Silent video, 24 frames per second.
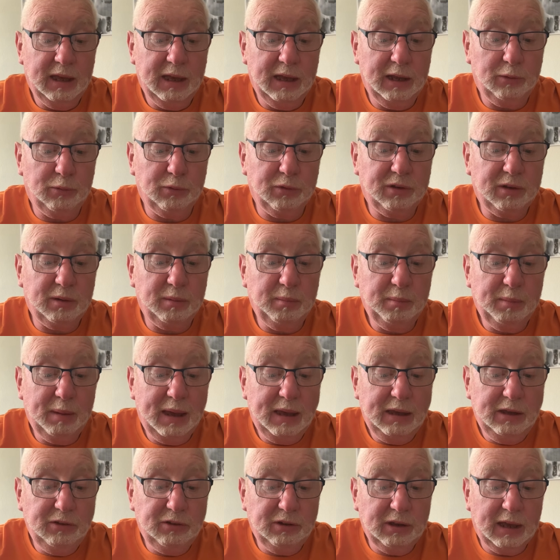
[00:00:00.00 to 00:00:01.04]
It was an
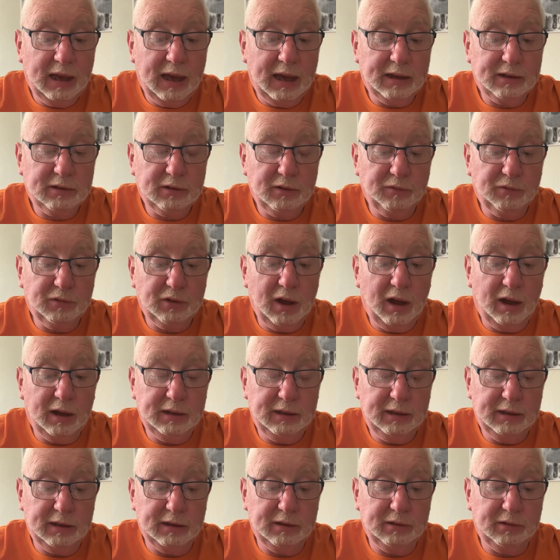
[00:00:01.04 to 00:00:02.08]
amazing act of
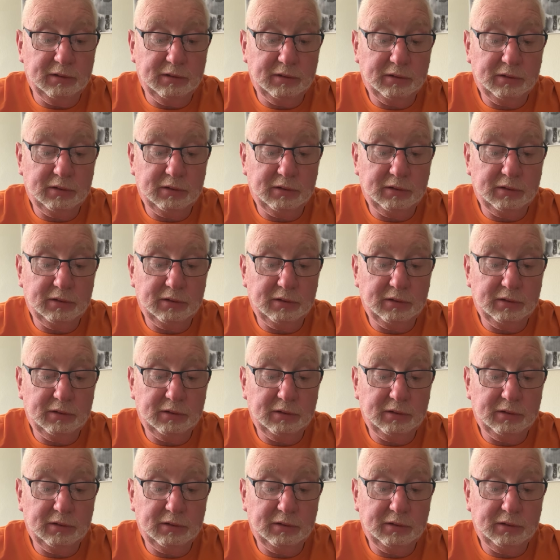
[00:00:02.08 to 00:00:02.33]
kindness.